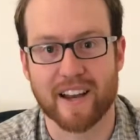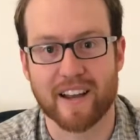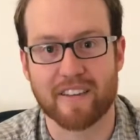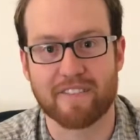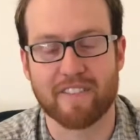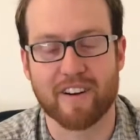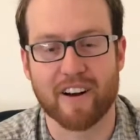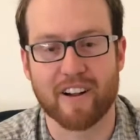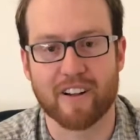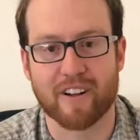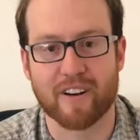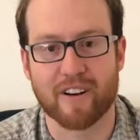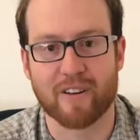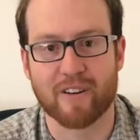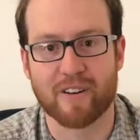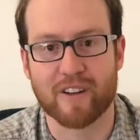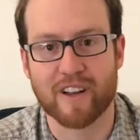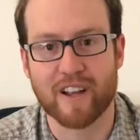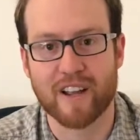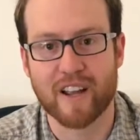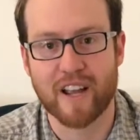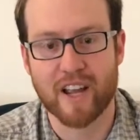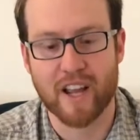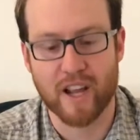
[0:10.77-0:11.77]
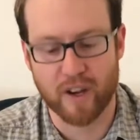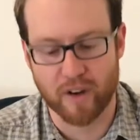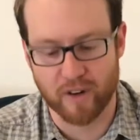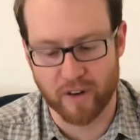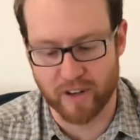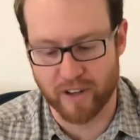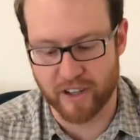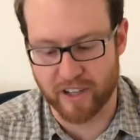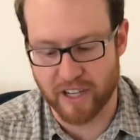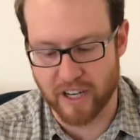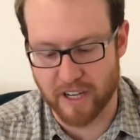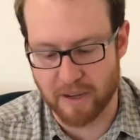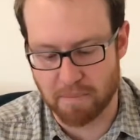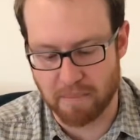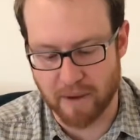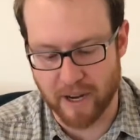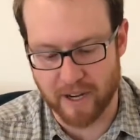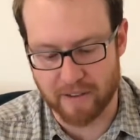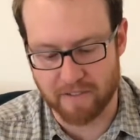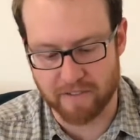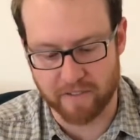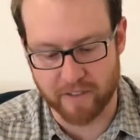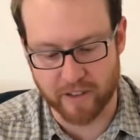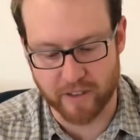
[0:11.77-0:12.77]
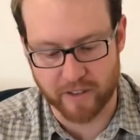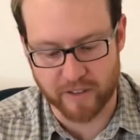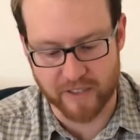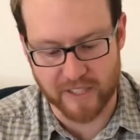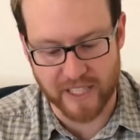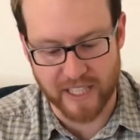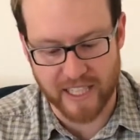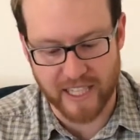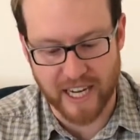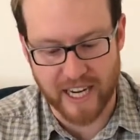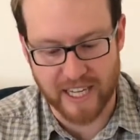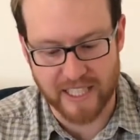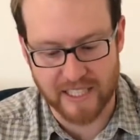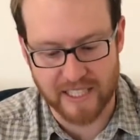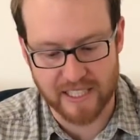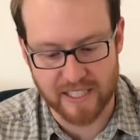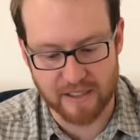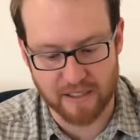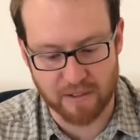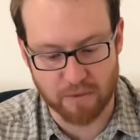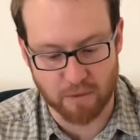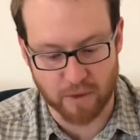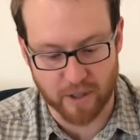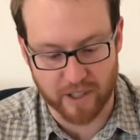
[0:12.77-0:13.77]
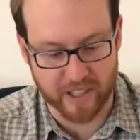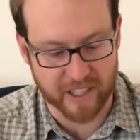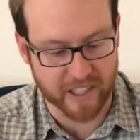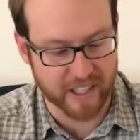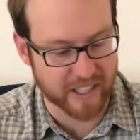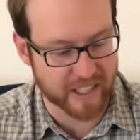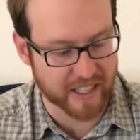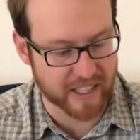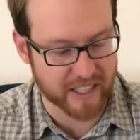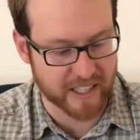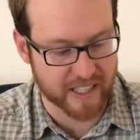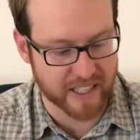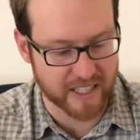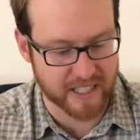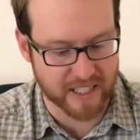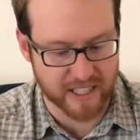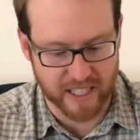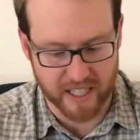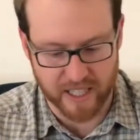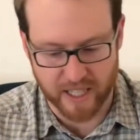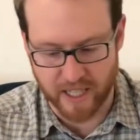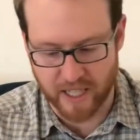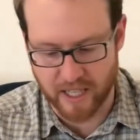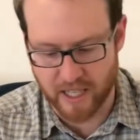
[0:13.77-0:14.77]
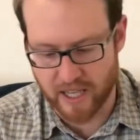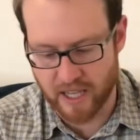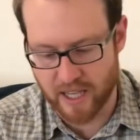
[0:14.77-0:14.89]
I follow in order to keep my flutes in nice working condition.